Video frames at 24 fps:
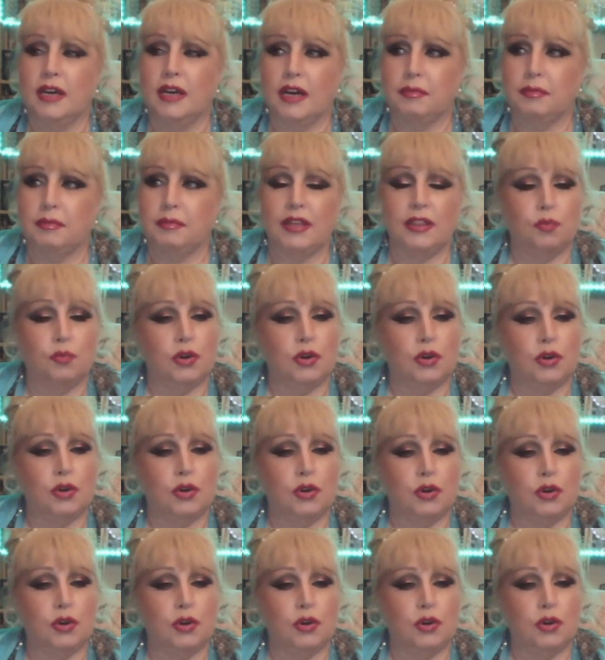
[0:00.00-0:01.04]
getting the
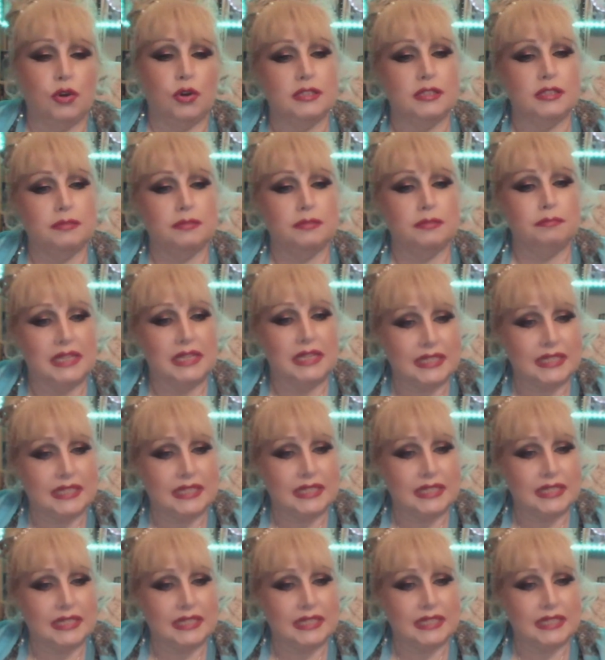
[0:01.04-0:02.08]
words
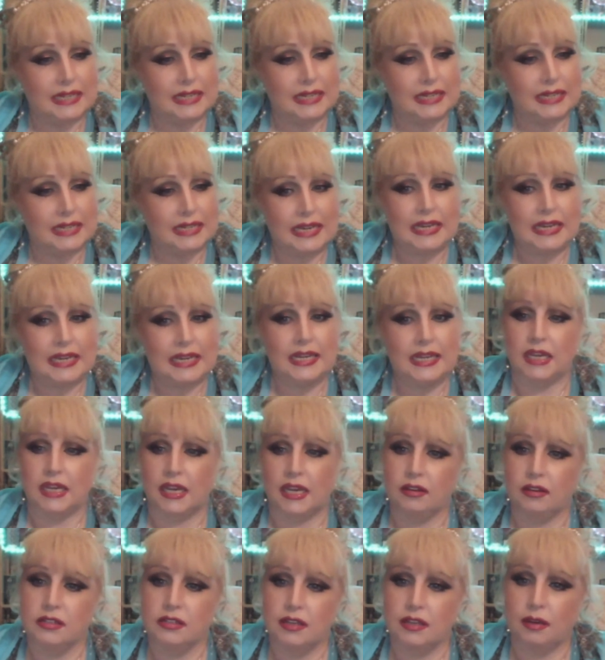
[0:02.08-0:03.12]

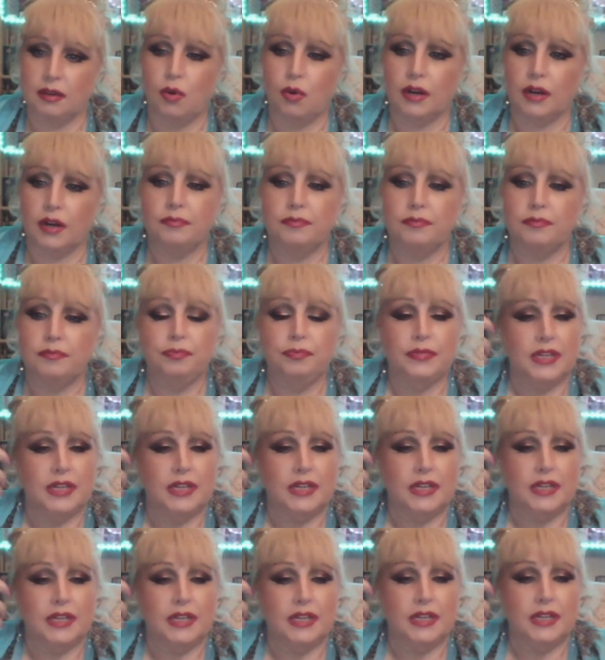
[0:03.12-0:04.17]
misleading someone,
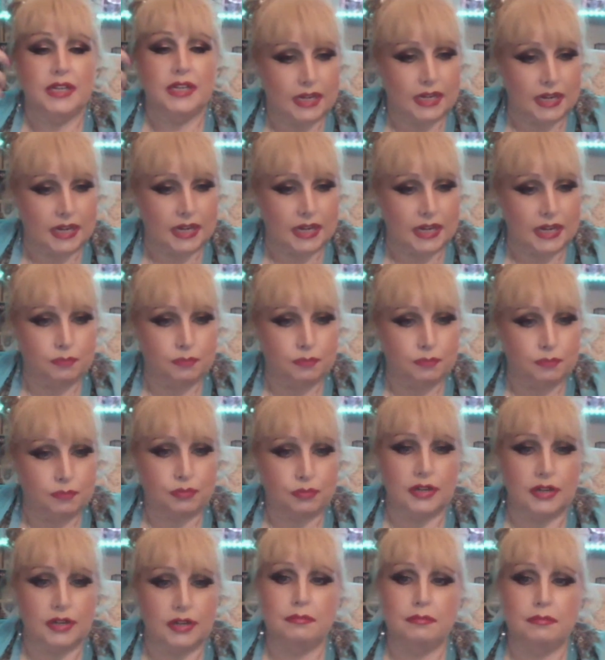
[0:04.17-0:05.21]

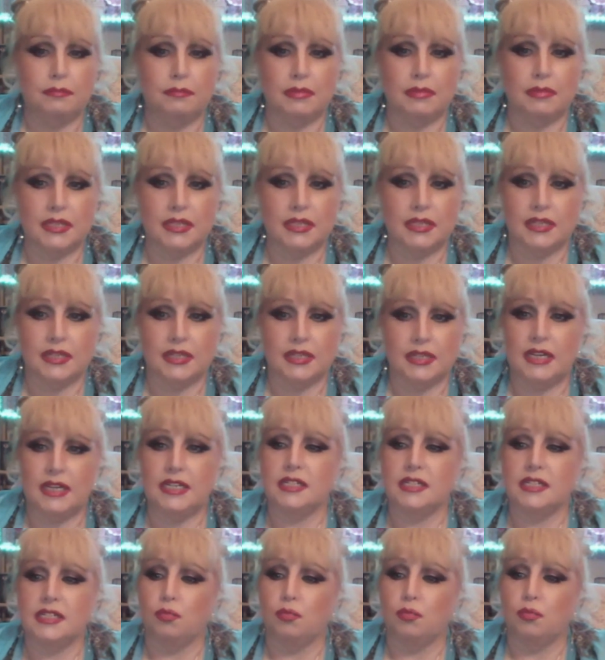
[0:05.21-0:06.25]
deliberately
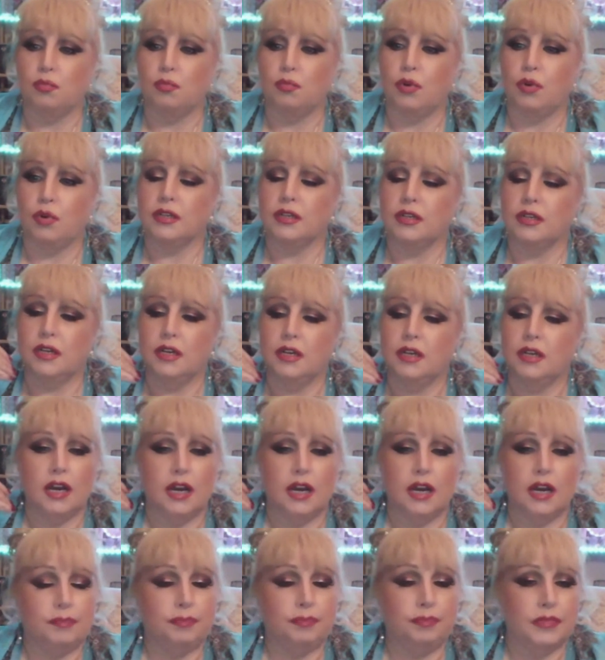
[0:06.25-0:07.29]
misleading
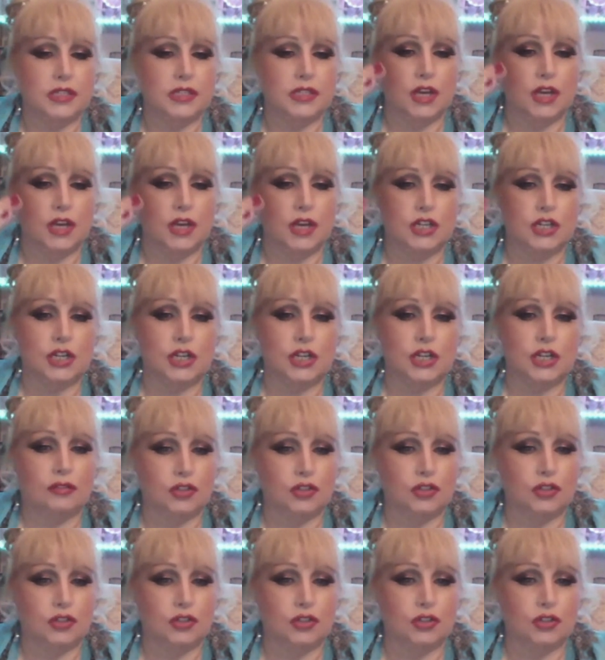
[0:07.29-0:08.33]
someone,
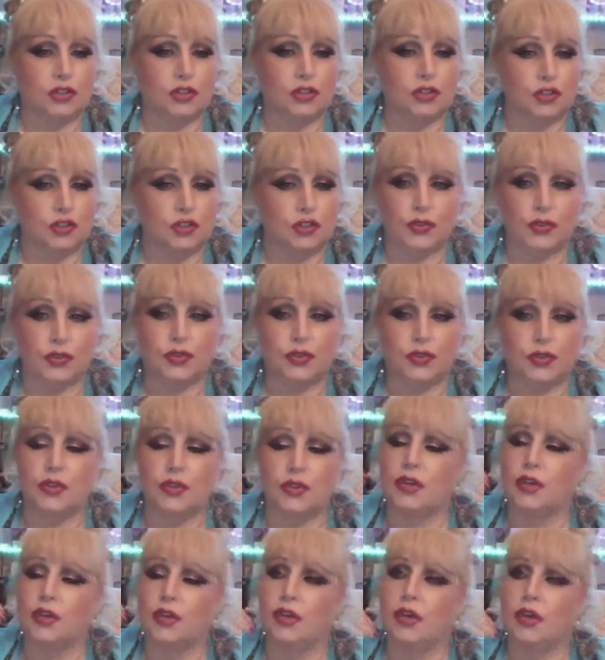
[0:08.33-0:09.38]
skirting
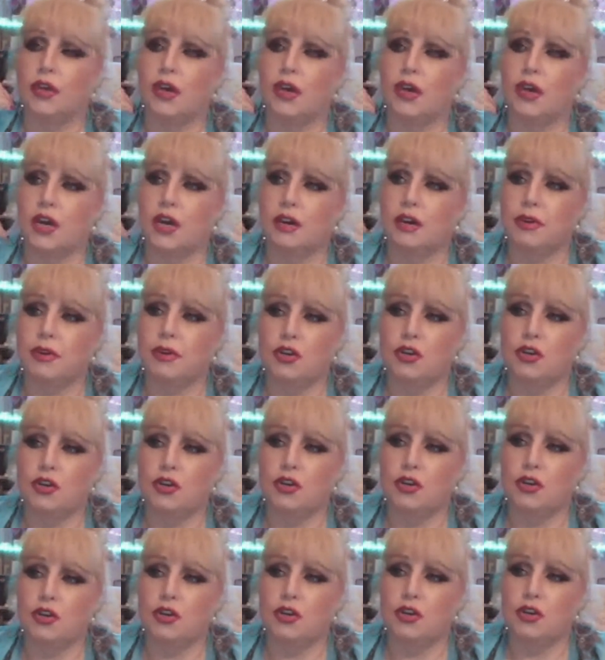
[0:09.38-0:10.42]
around the truth,
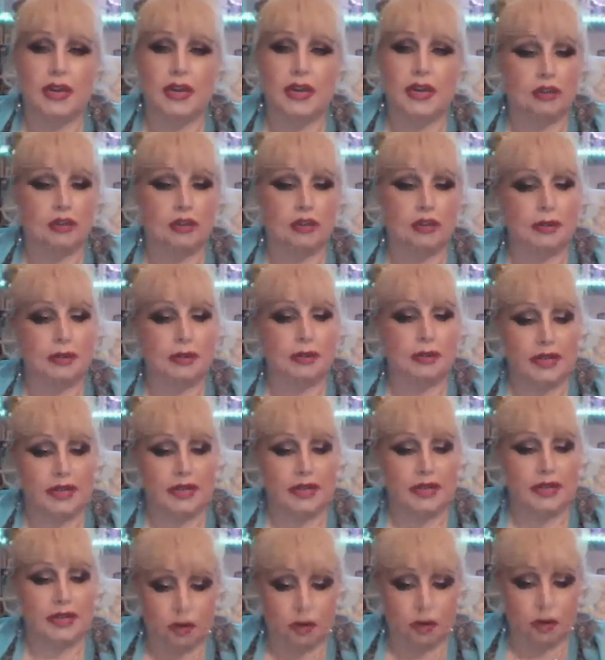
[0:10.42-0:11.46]

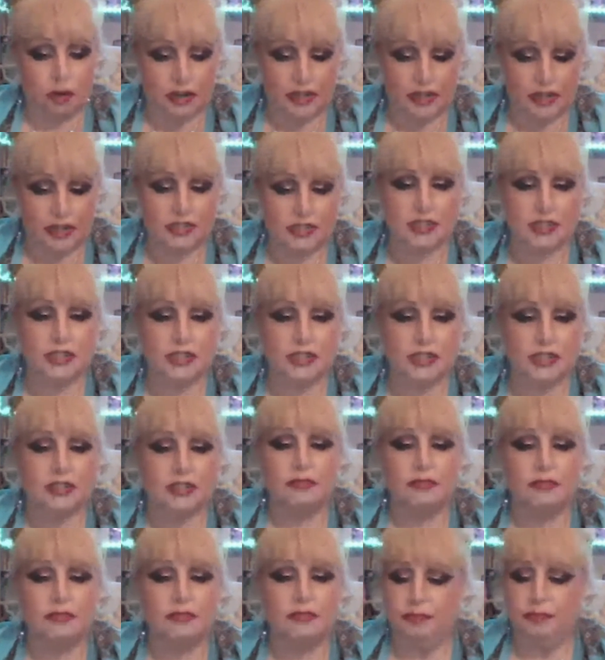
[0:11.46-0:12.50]
not being completely
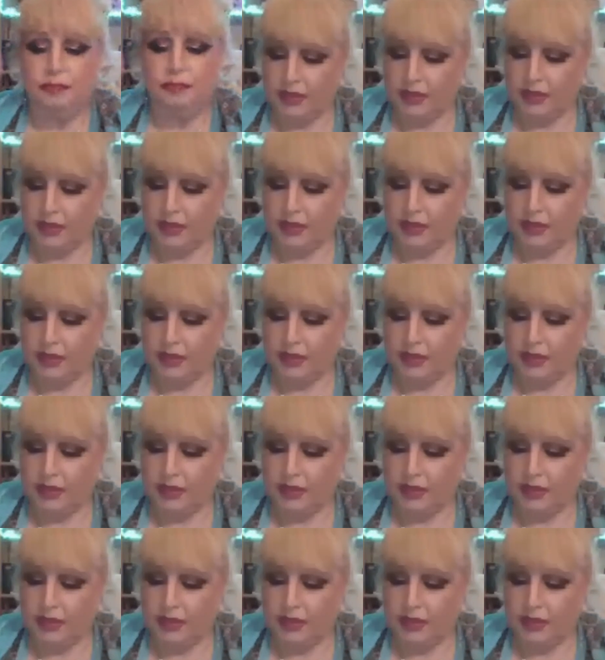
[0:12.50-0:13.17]
honest.